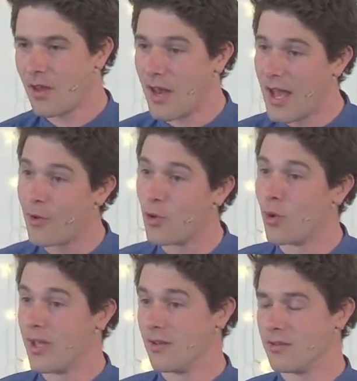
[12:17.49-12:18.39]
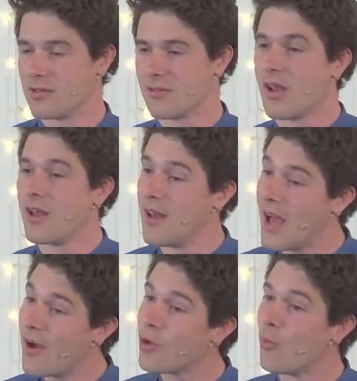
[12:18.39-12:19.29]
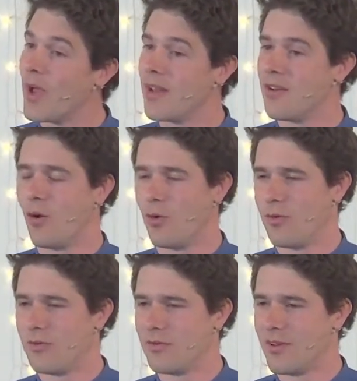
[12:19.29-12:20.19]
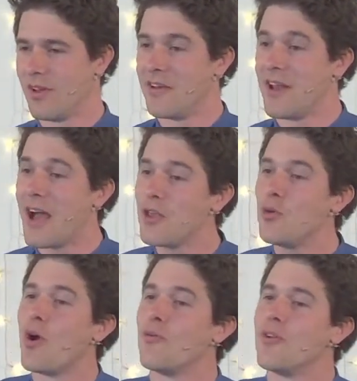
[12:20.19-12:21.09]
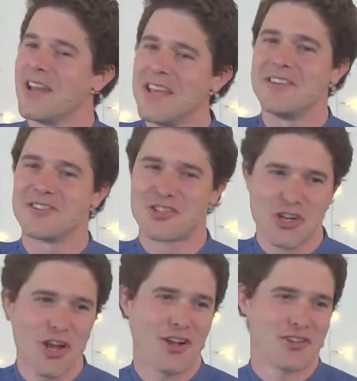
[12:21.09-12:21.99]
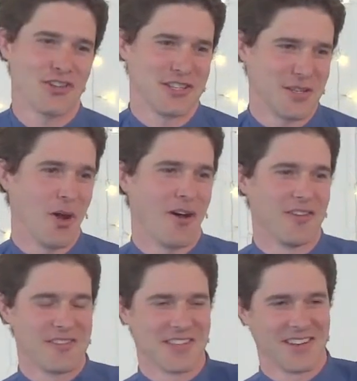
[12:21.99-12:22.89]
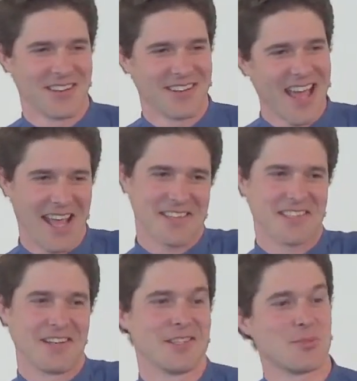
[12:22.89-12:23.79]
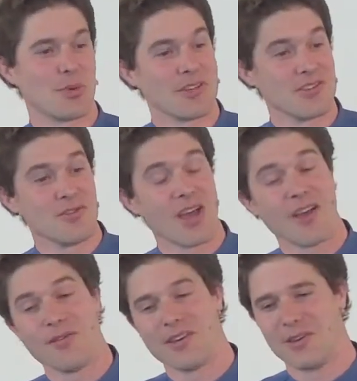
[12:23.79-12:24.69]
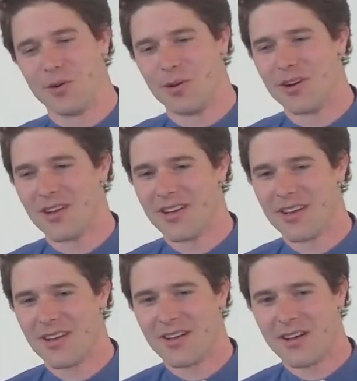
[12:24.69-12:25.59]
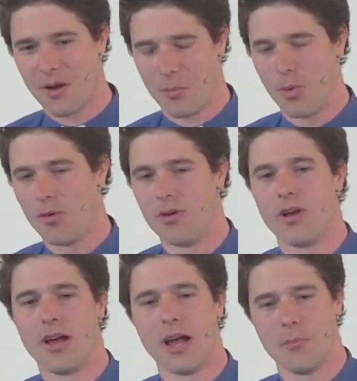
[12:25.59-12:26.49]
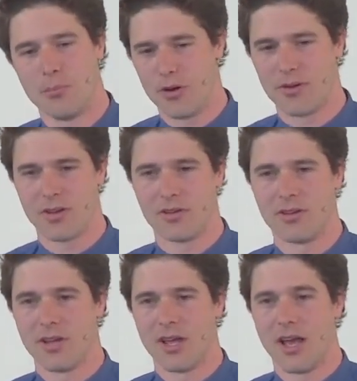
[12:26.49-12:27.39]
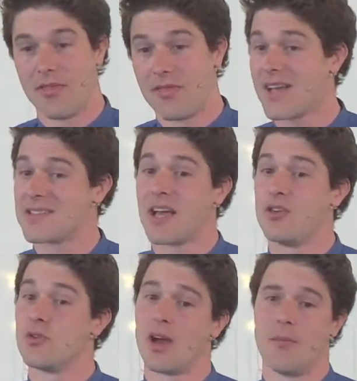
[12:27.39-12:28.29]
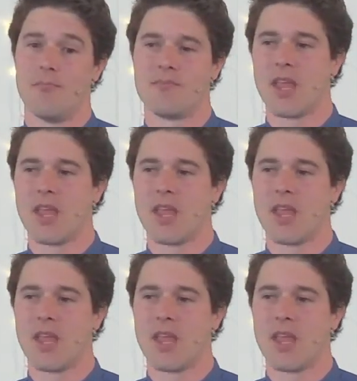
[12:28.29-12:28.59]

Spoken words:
Now you're healed. Now you're made whole. Now you won't lead a church that demands that excellence, because you know that you're humble and broken, and that's how you come.